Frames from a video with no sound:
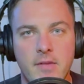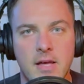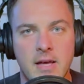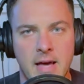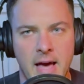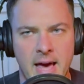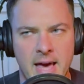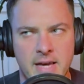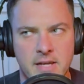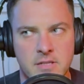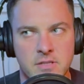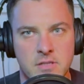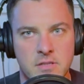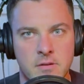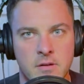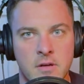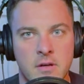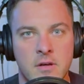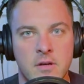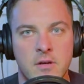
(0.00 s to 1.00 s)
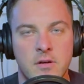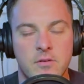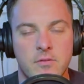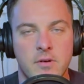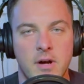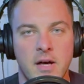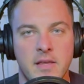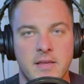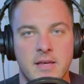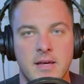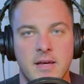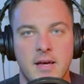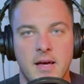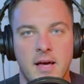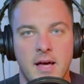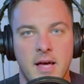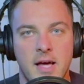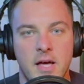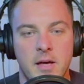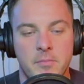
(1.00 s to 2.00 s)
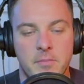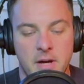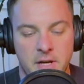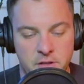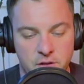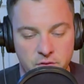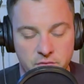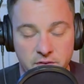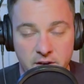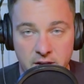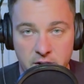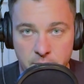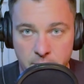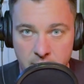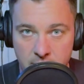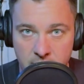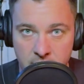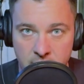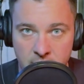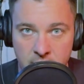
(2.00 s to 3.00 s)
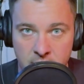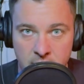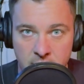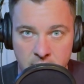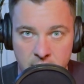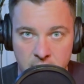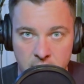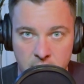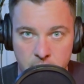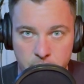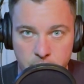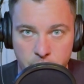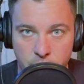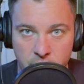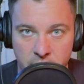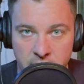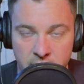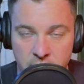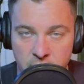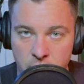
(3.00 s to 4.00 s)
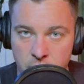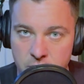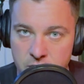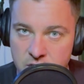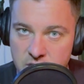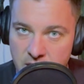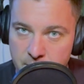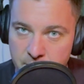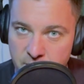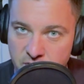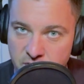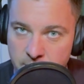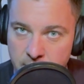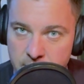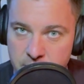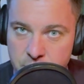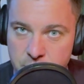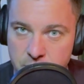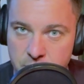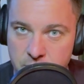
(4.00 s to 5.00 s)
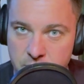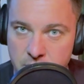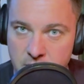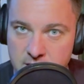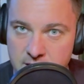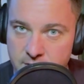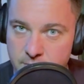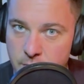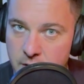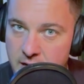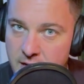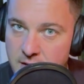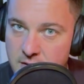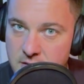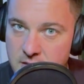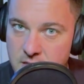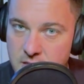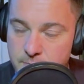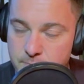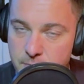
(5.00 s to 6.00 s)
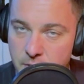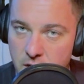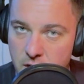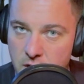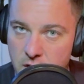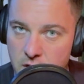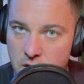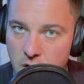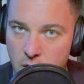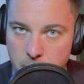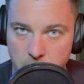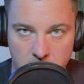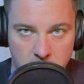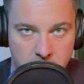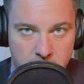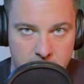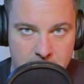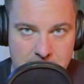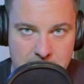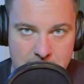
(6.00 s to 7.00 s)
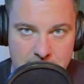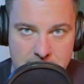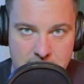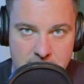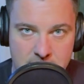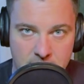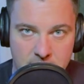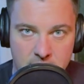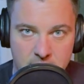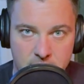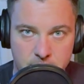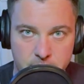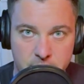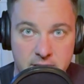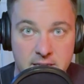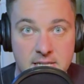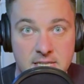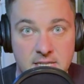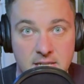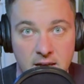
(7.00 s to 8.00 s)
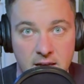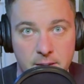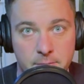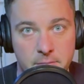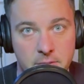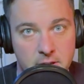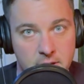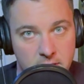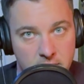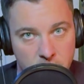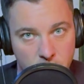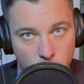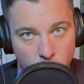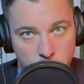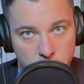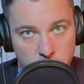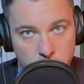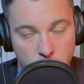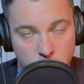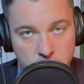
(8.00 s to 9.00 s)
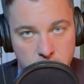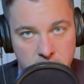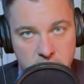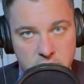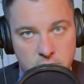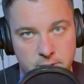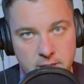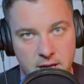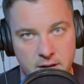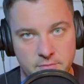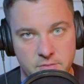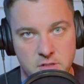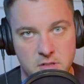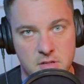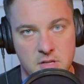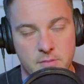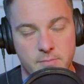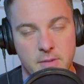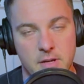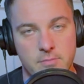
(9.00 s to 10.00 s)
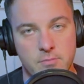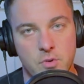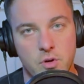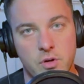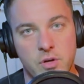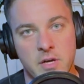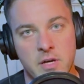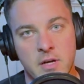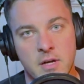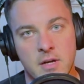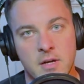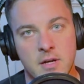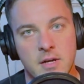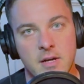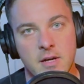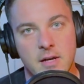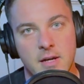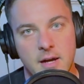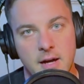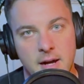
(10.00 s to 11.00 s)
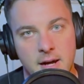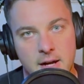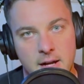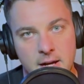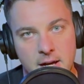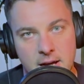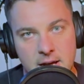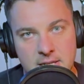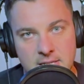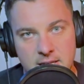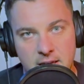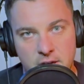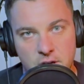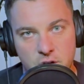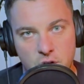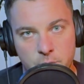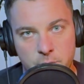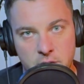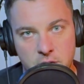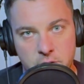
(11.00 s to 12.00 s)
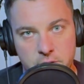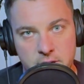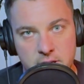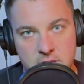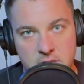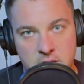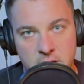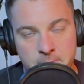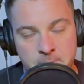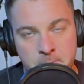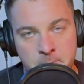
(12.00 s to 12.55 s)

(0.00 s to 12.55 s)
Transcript: X rather, and you'll find me bringing you the same information as everybody else, but a couple of days later, but this time in audio only. So with that, I'm just looking at my mug as I come in your ears.